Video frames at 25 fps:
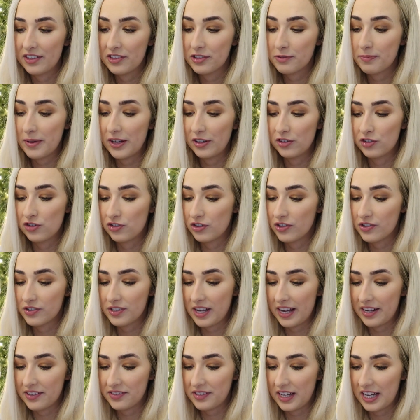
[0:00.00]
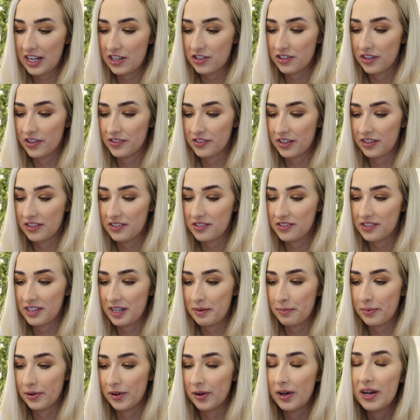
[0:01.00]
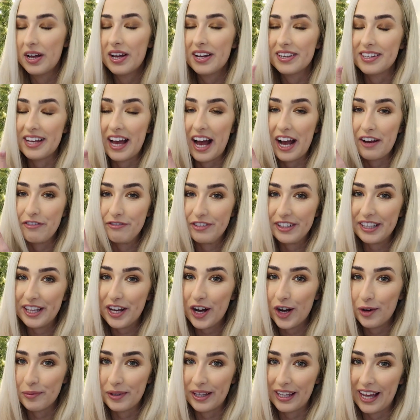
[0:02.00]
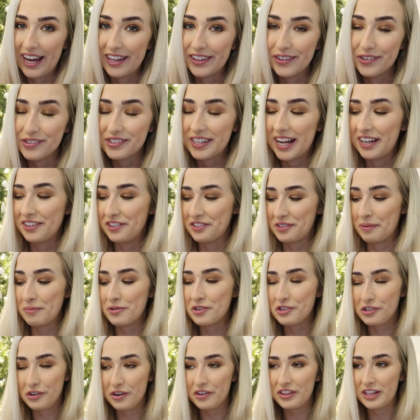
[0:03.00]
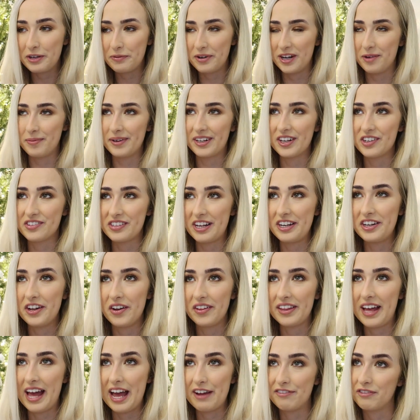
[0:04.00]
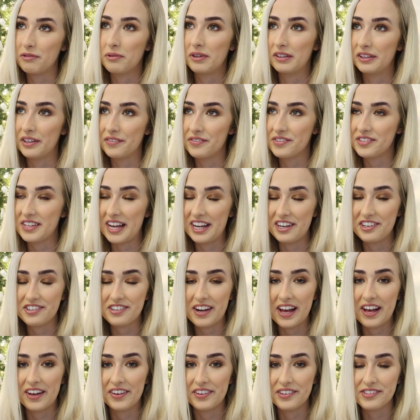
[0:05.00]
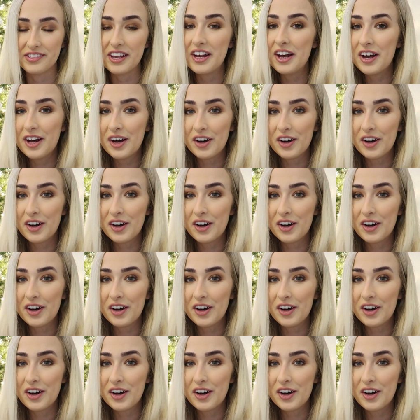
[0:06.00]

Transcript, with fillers: smells just like Seychelles, honestly. But yeah, I really hope they like those candles. I'm sure they will because I know that everyone loves Seychelles.